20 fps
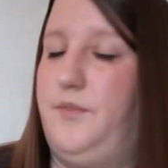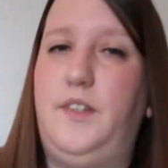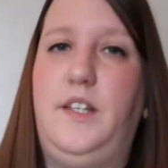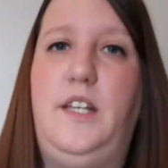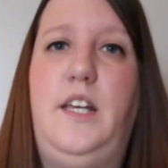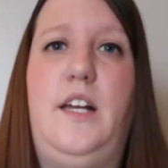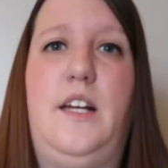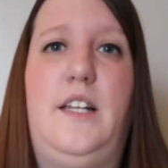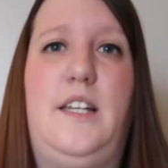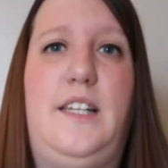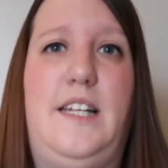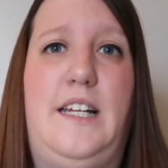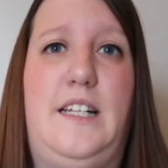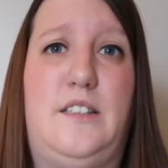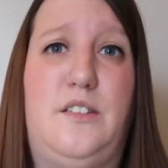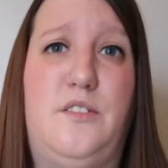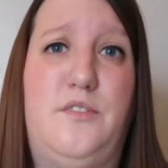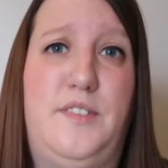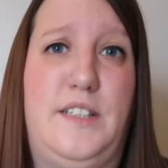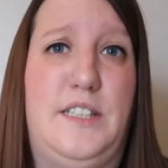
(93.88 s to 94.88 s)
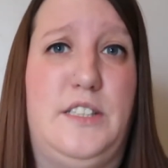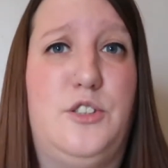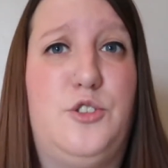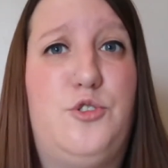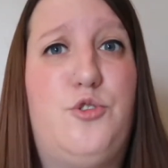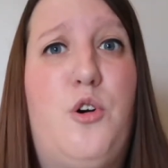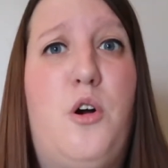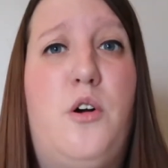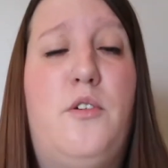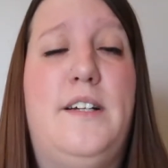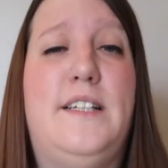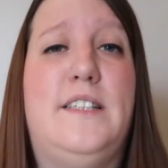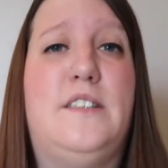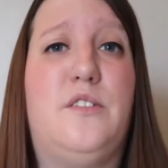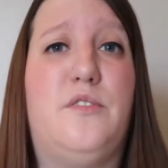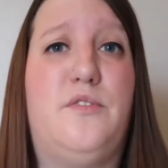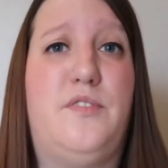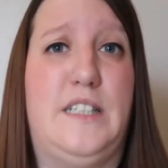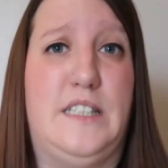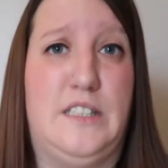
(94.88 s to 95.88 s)
you're going to need something to draw in,
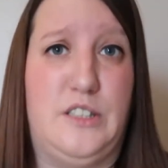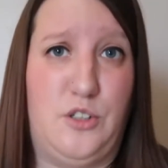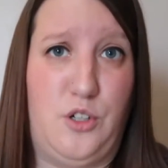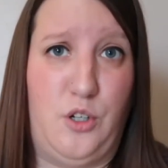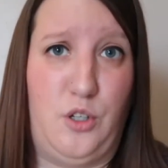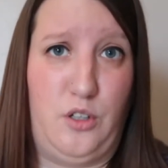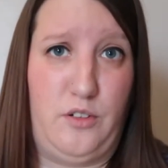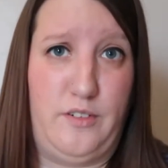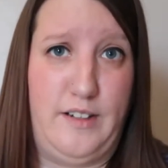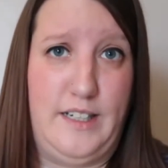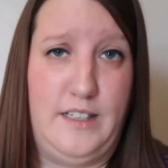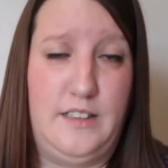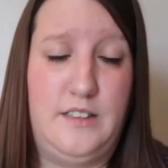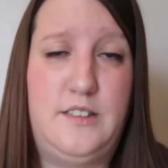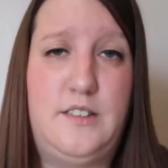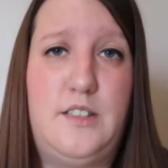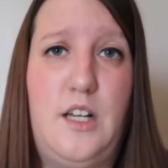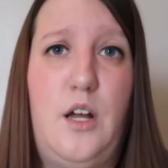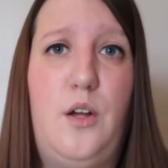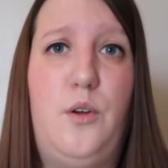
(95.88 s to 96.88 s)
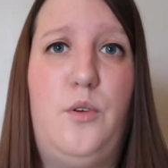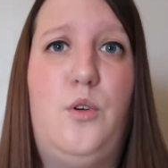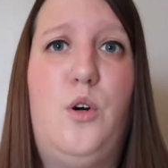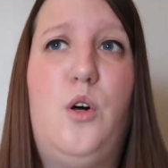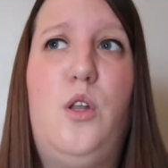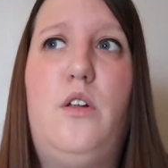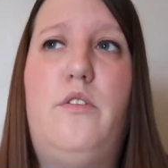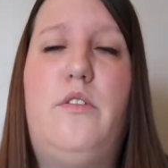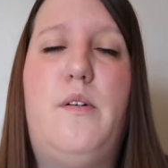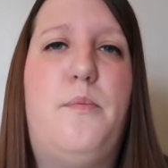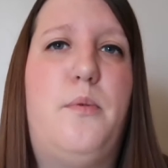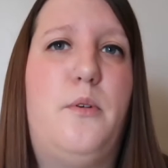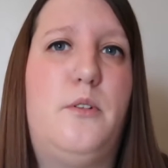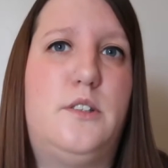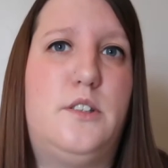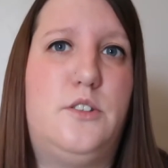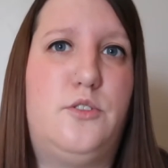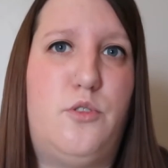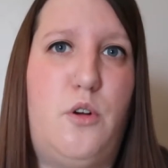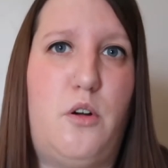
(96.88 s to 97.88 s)
something to colour in, so colouring
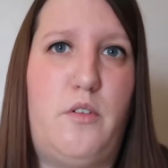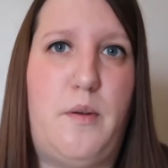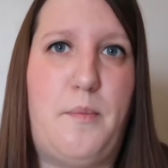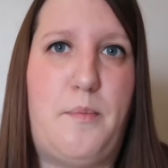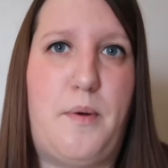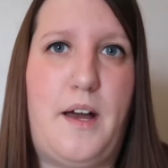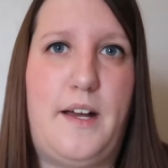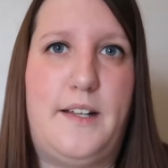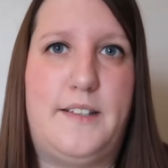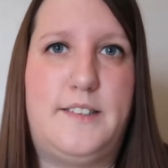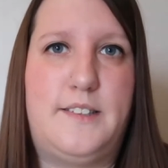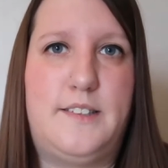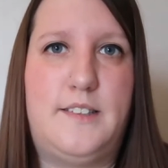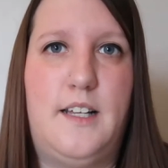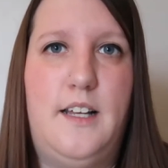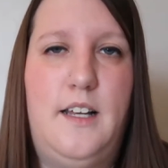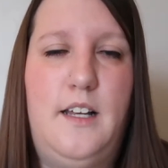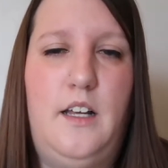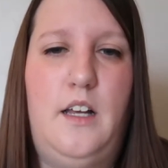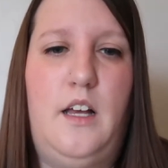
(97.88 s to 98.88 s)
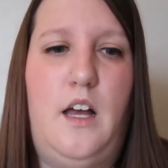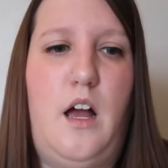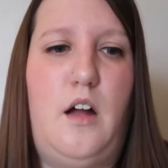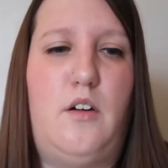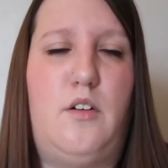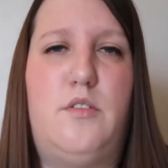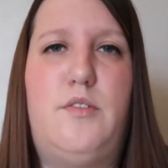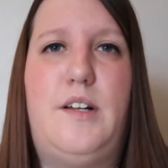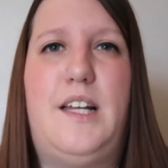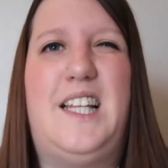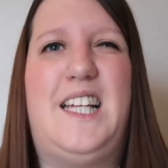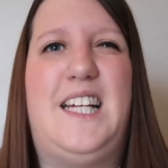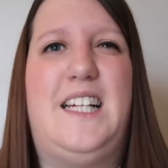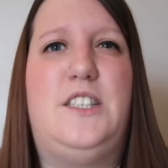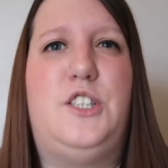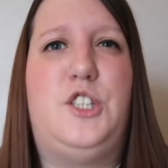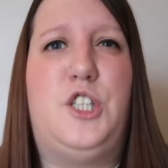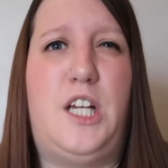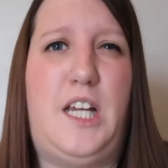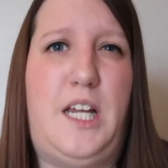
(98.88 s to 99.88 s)
books and drawing pads are a really
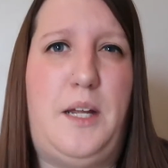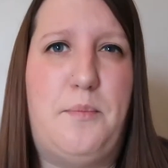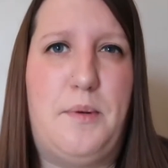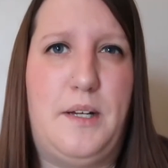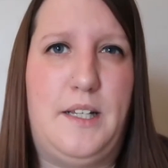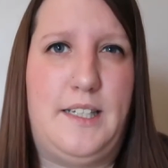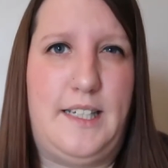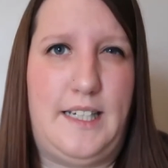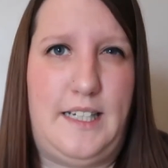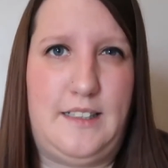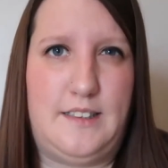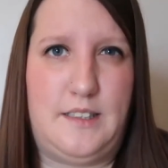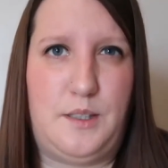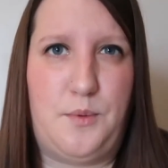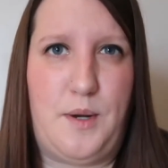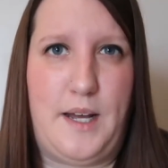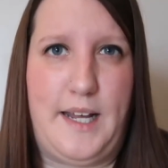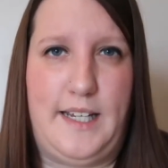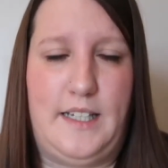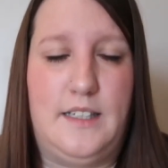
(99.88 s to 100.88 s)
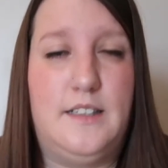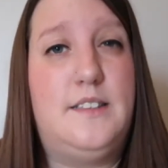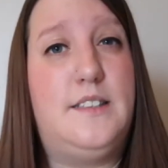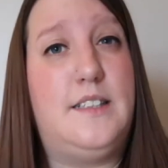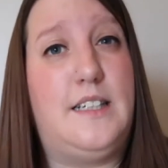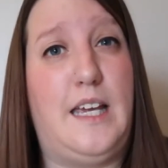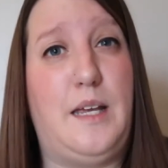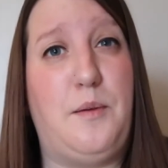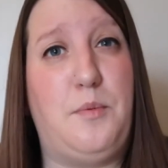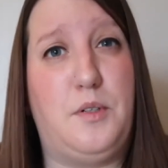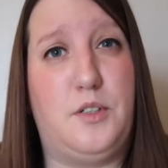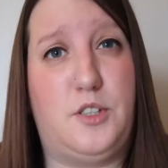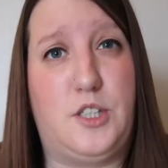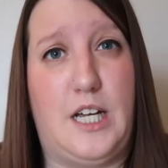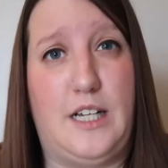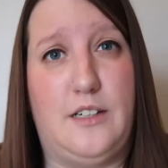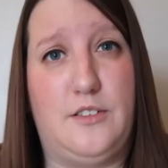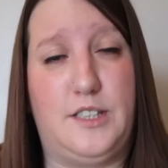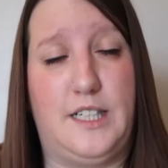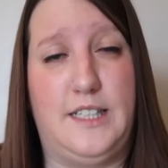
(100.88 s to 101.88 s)
cheap and easy way to keep your
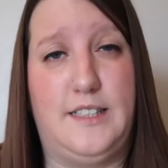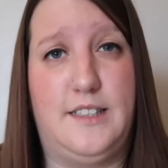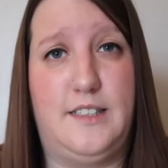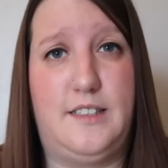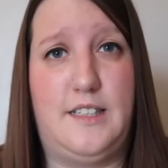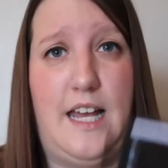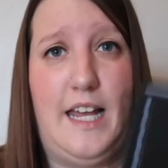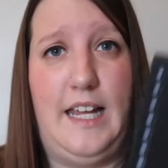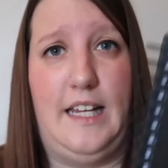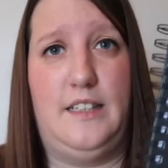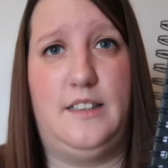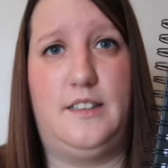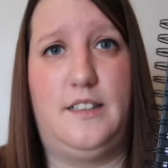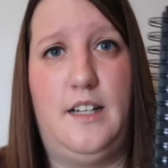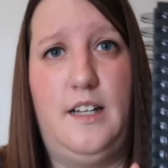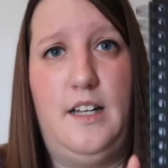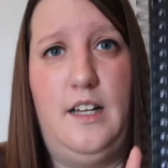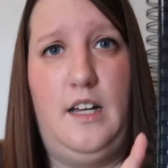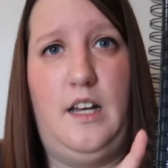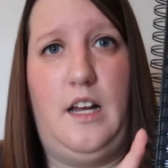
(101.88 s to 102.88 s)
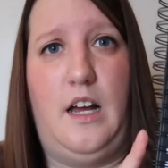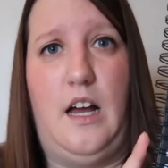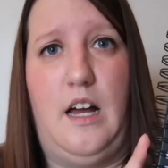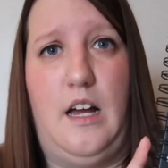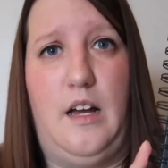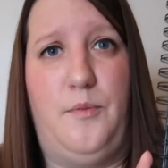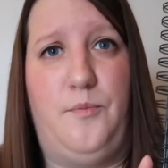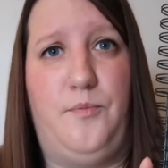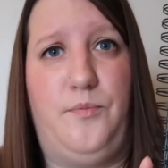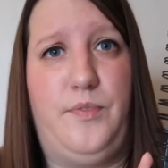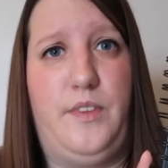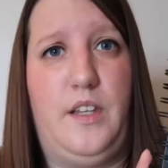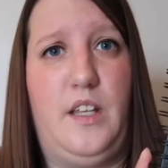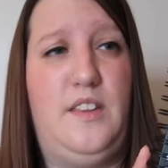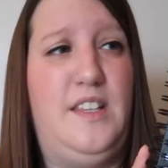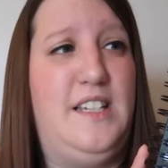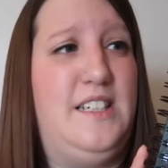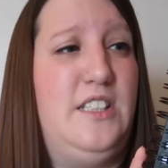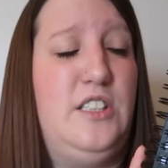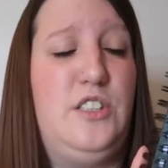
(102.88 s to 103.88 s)
child entertained.
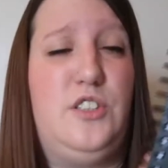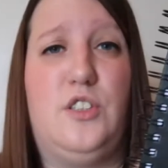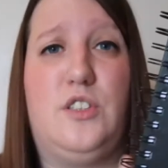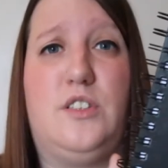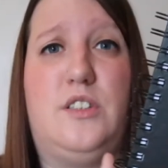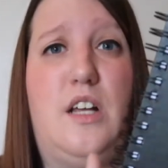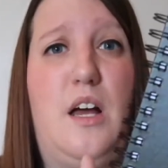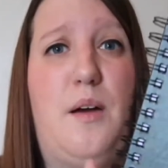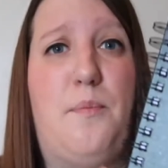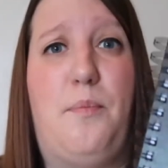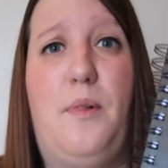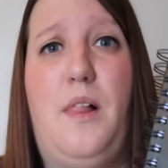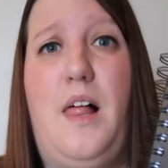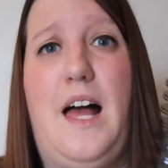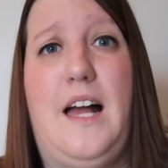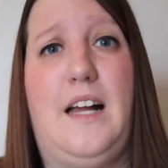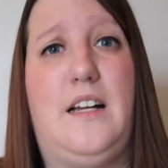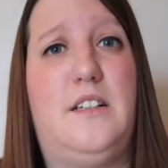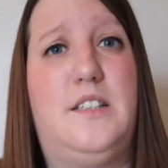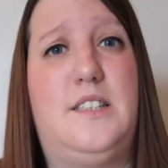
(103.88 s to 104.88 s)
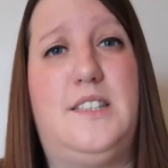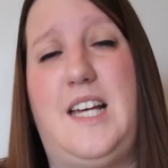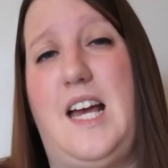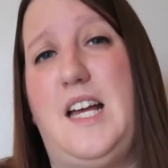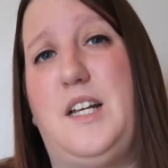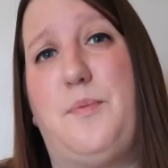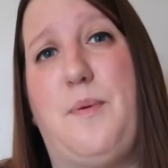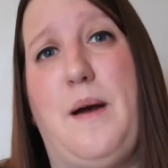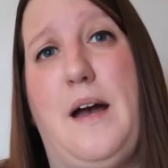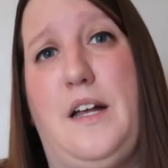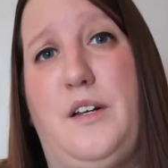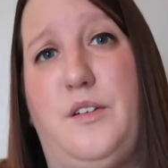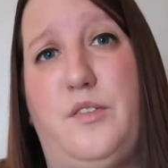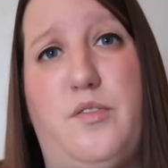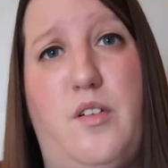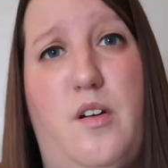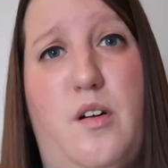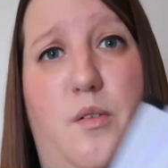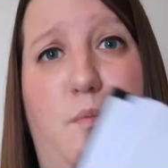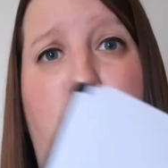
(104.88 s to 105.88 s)
This is just a black sketch pad
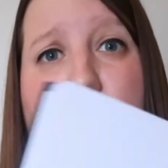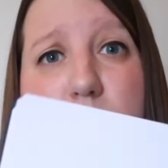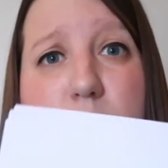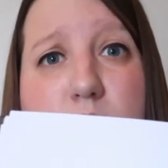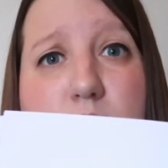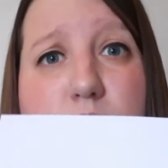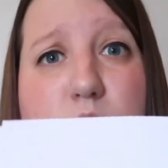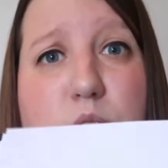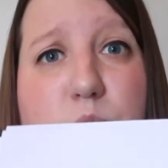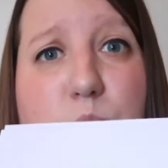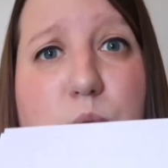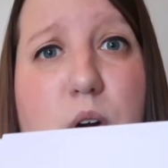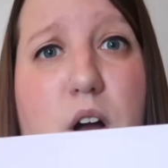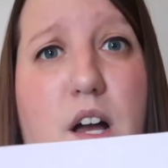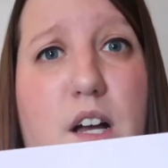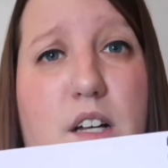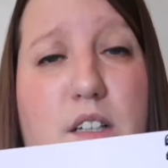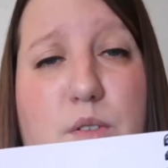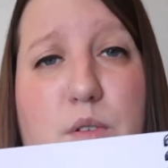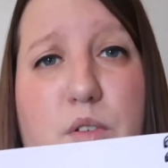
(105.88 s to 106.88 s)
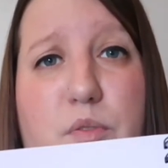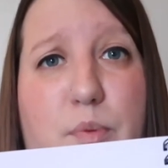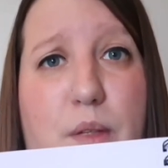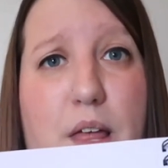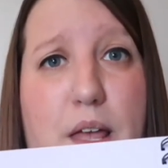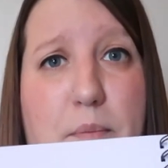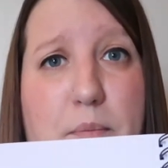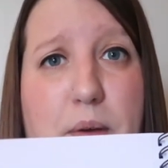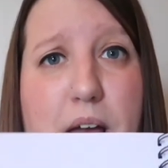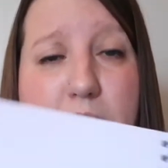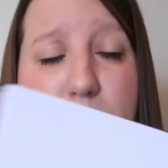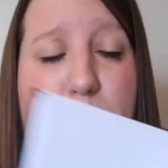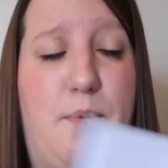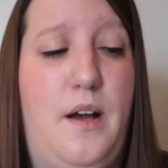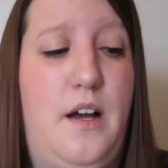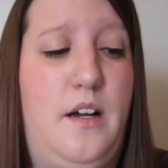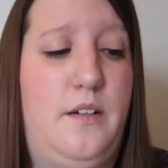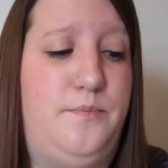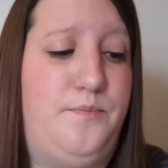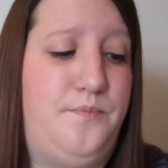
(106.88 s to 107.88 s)
from the works with plain
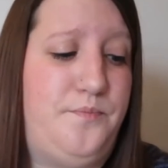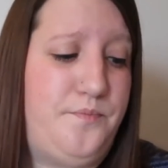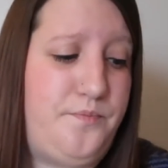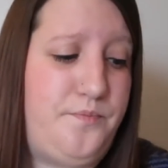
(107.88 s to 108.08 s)
paper,